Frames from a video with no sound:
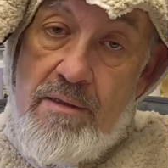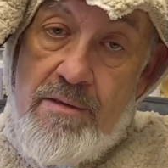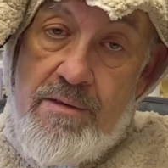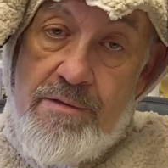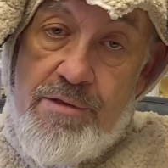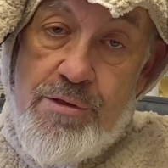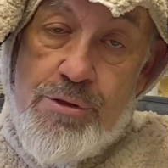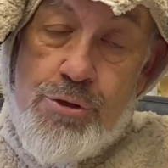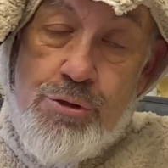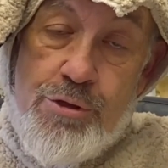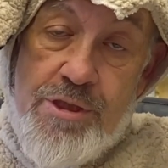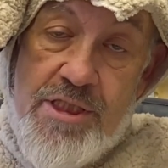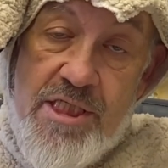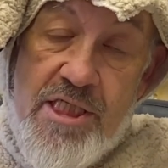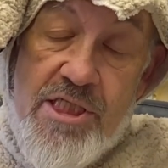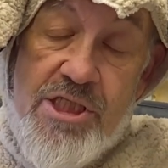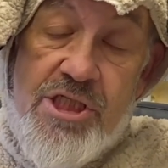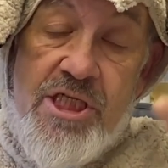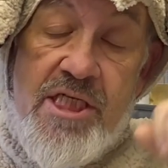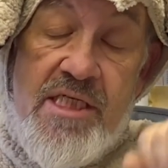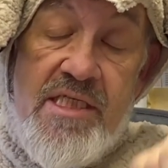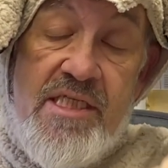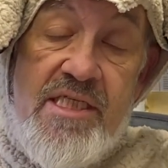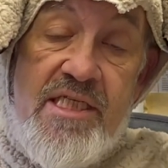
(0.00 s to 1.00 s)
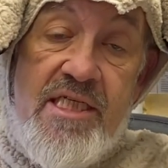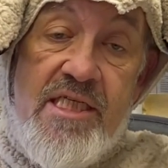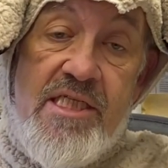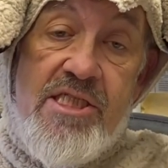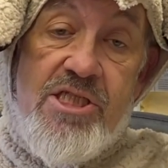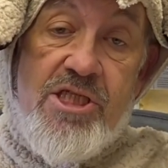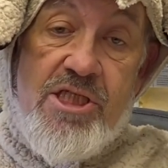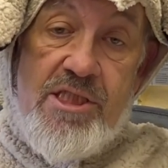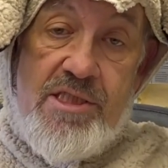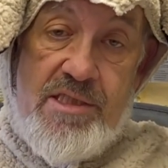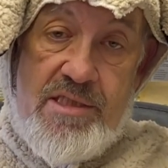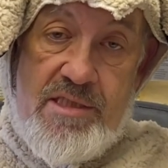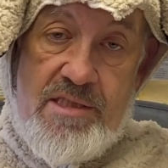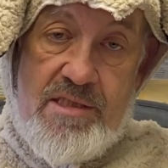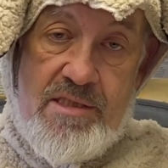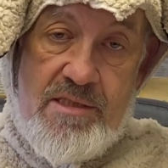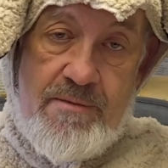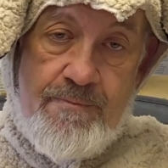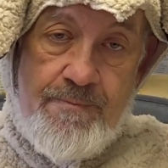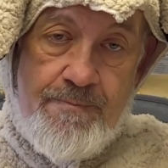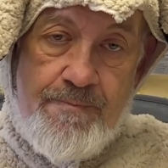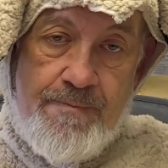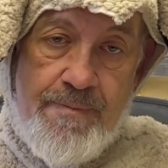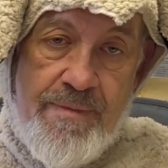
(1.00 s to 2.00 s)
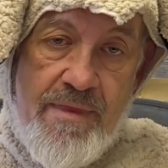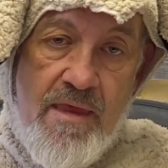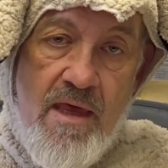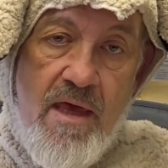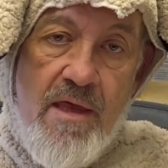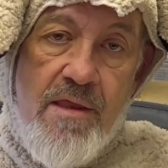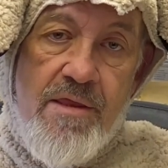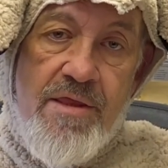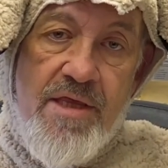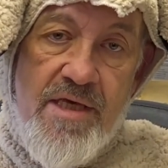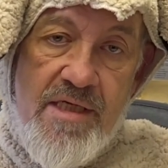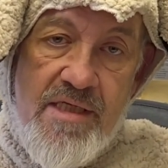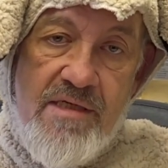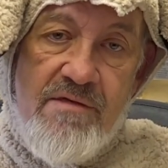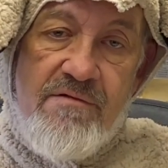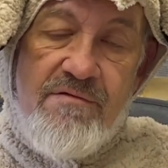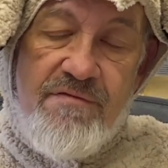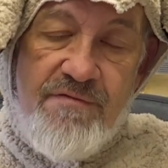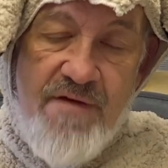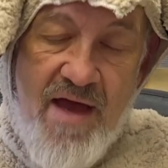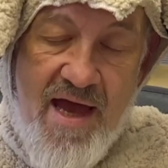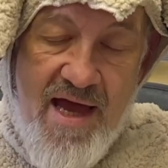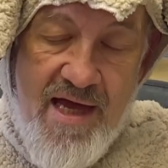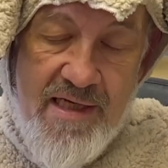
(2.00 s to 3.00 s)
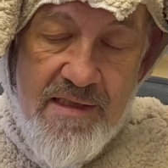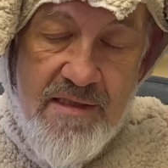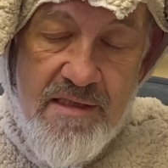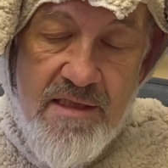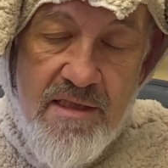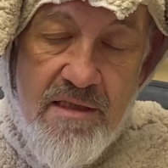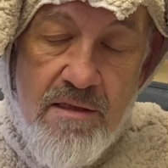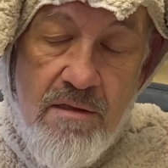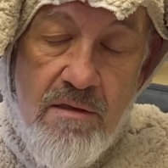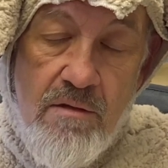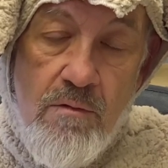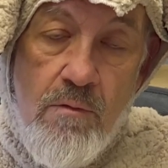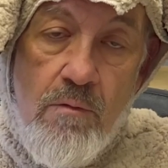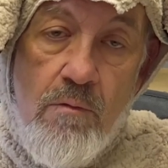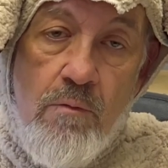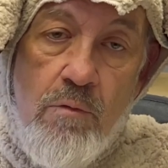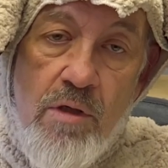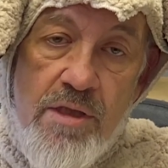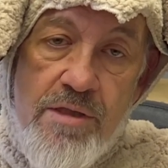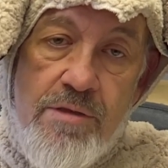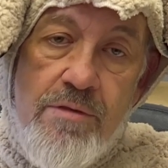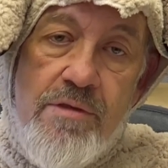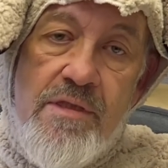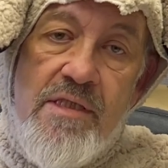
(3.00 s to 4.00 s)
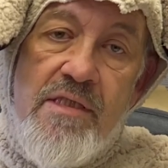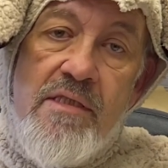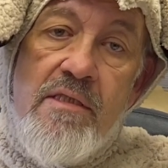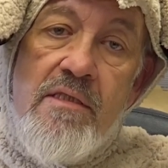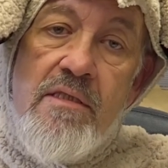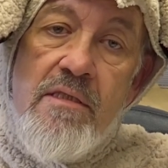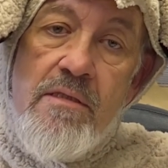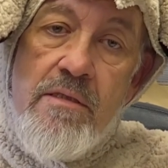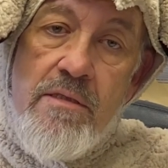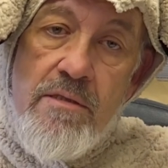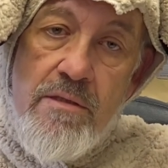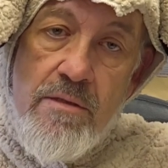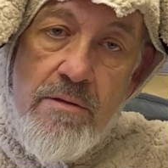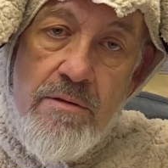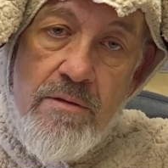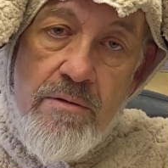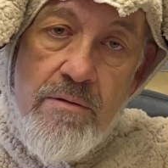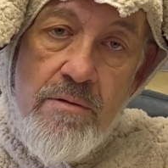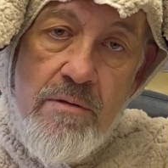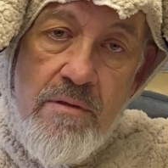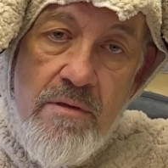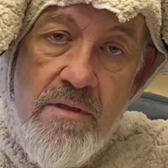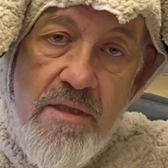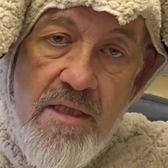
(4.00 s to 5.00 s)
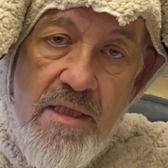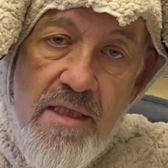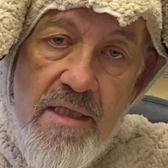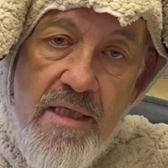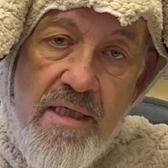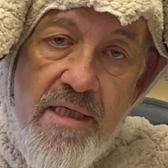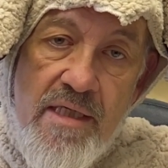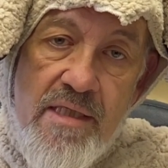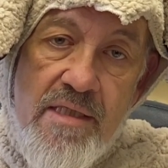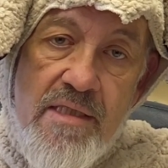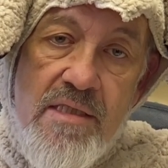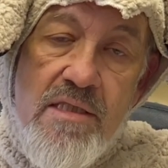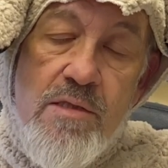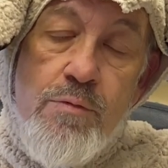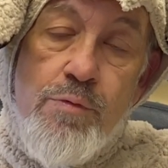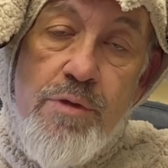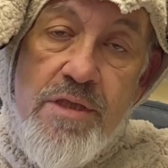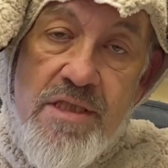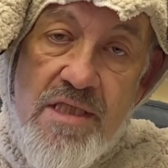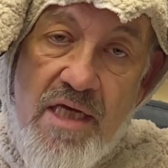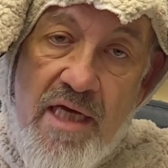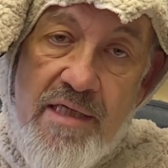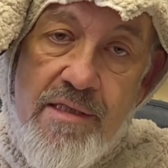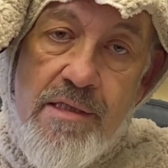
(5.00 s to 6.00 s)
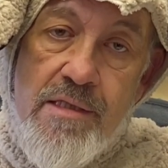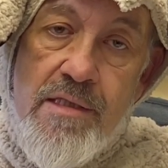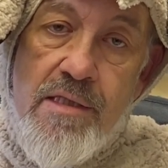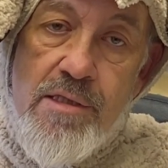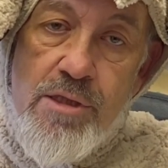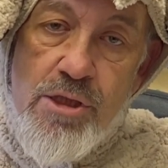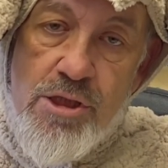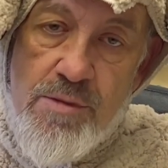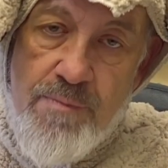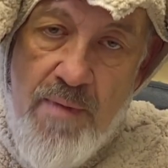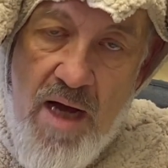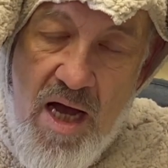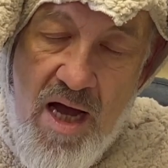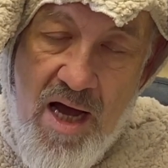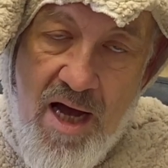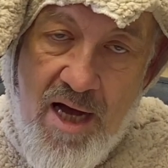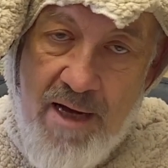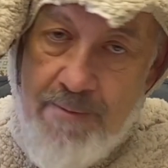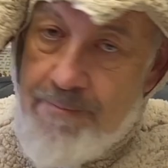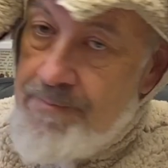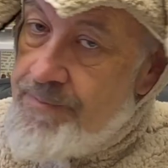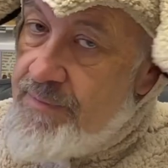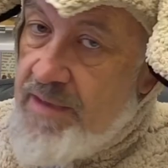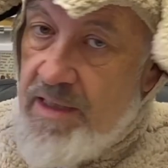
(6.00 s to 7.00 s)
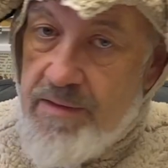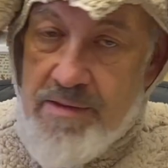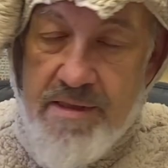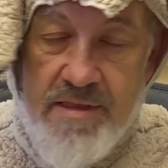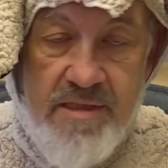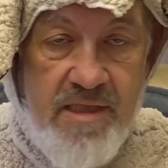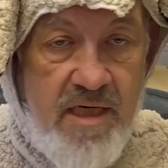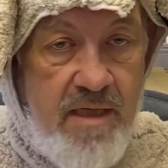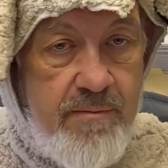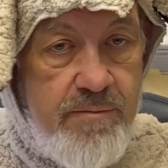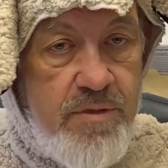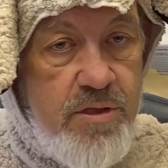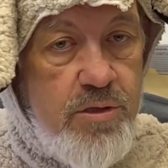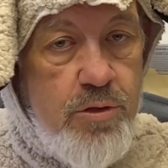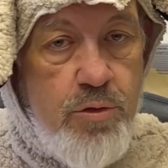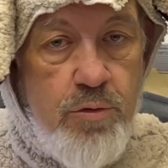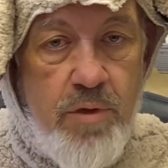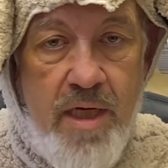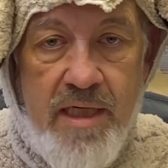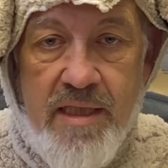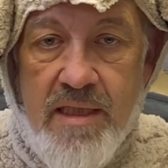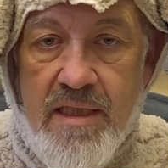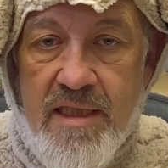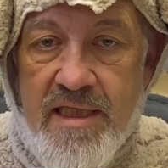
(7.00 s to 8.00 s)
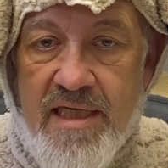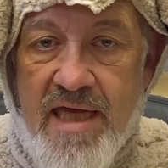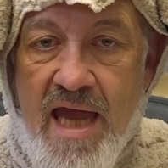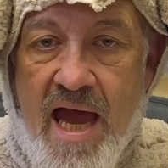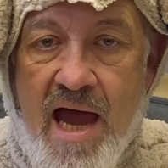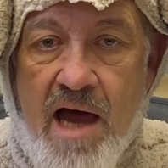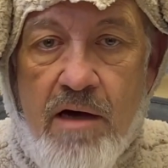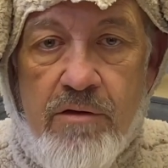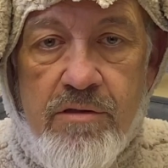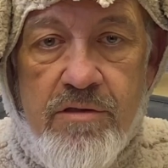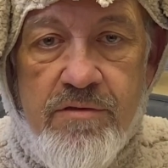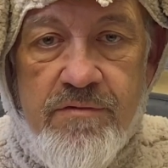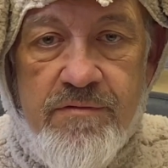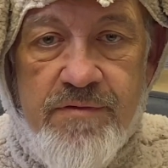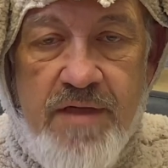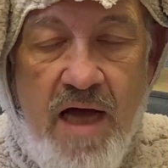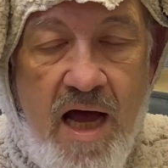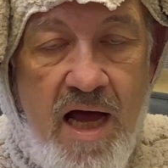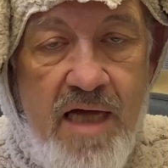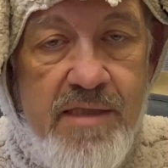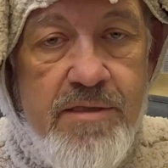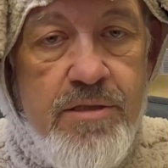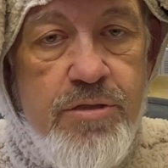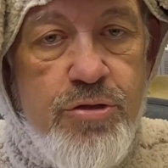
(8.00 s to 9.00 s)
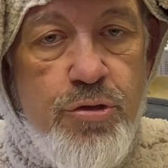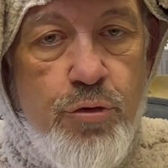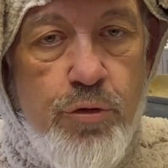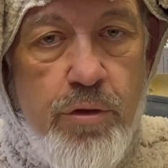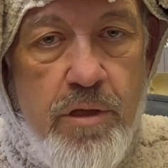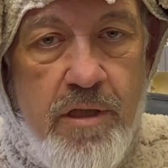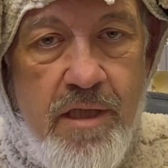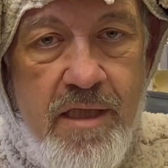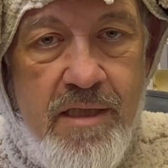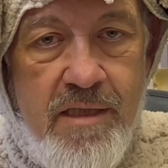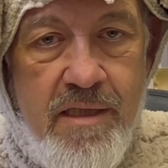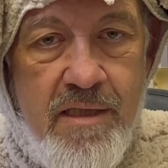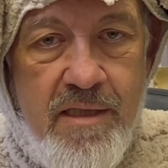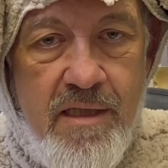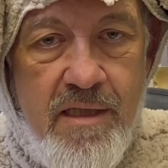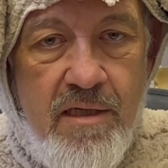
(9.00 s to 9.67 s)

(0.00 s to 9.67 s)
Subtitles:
The tradition teaches that in fact, what you need to do is recite the Shema. Now this comes directly out of God's Torah.